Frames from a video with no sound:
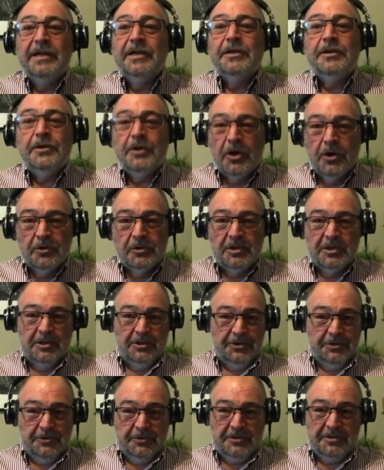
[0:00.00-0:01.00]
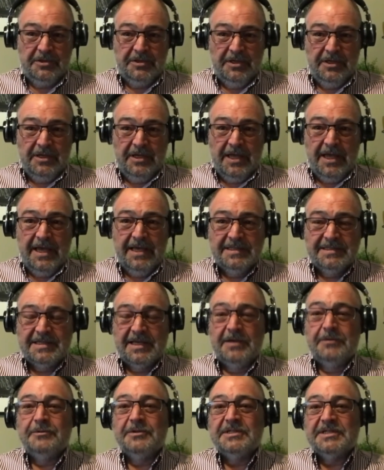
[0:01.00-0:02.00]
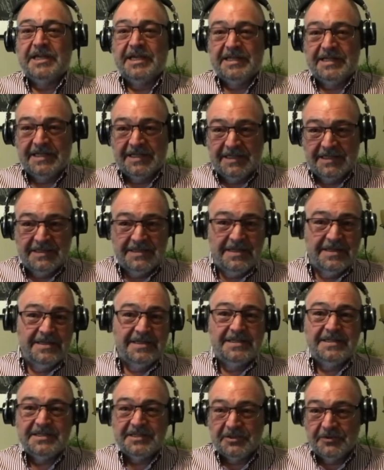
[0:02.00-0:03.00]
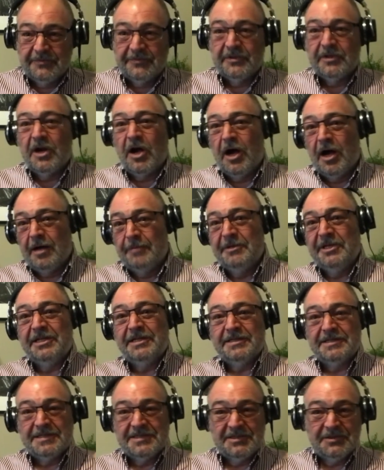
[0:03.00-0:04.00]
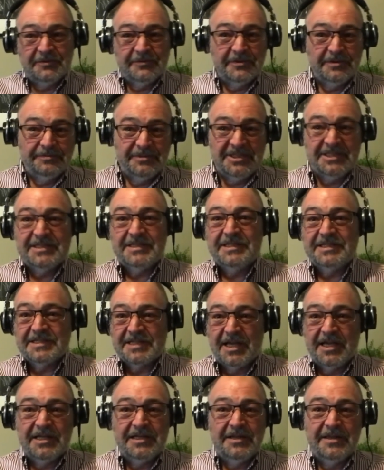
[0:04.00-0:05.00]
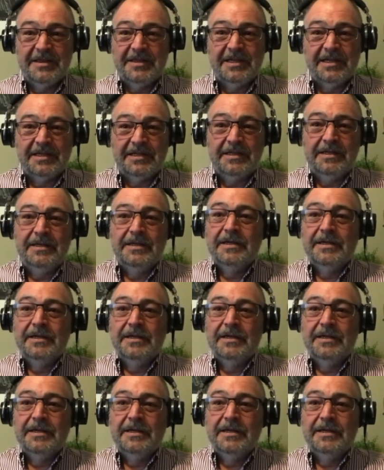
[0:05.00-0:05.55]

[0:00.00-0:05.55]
no clue as I was getting into this silver hobby and silver business kind of thing,